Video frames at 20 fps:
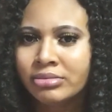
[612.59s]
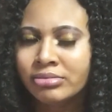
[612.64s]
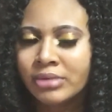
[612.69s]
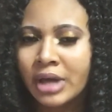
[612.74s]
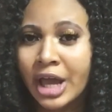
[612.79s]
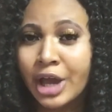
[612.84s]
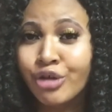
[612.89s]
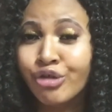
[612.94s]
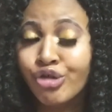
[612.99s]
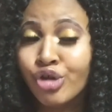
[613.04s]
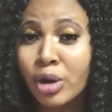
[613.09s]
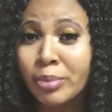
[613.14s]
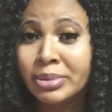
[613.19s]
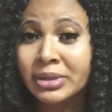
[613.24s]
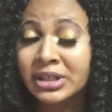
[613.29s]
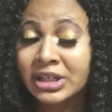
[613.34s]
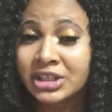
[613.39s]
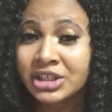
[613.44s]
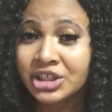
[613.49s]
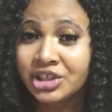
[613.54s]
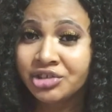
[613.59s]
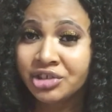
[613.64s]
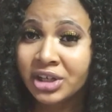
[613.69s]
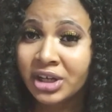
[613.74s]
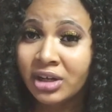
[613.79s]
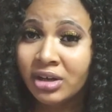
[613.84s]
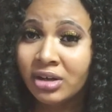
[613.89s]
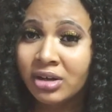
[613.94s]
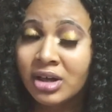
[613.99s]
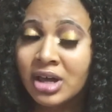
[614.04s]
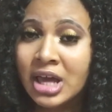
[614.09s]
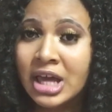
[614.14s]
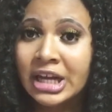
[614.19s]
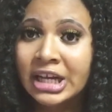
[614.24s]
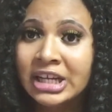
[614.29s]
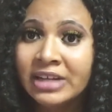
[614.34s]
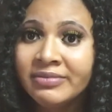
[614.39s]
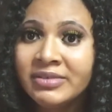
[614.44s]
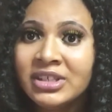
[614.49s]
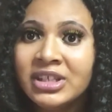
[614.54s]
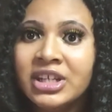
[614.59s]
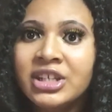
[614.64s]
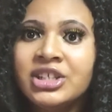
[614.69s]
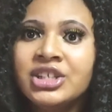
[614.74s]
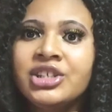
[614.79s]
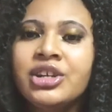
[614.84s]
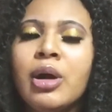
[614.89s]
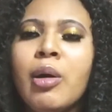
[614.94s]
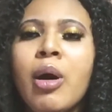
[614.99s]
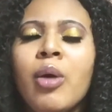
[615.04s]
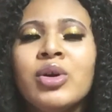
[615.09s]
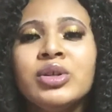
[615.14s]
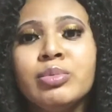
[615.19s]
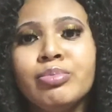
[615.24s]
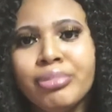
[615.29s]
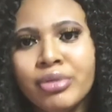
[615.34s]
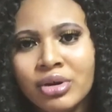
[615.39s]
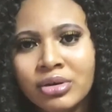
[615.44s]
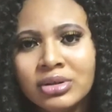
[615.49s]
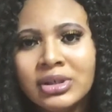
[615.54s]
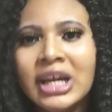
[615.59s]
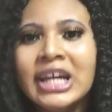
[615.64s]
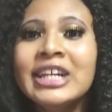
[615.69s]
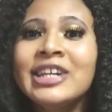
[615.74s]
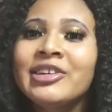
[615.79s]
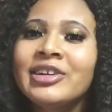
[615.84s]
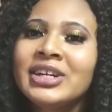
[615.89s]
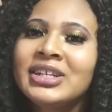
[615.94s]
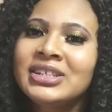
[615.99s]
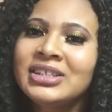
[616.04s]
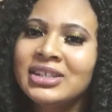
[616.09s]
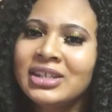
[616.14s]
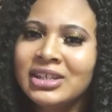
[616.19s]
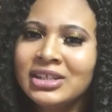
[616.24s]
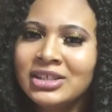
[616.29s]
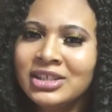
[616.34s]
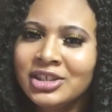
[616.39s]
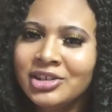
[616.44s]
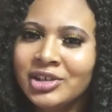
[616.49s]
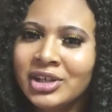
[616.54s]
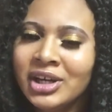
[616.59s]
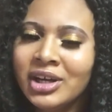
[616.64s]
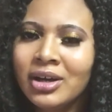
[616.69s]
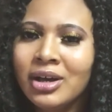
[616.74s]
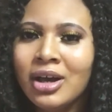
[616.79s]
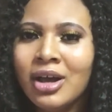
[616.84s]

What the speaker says: I grew up in Nigeria, lived in Nigeria. I was born and raised in Nigeria.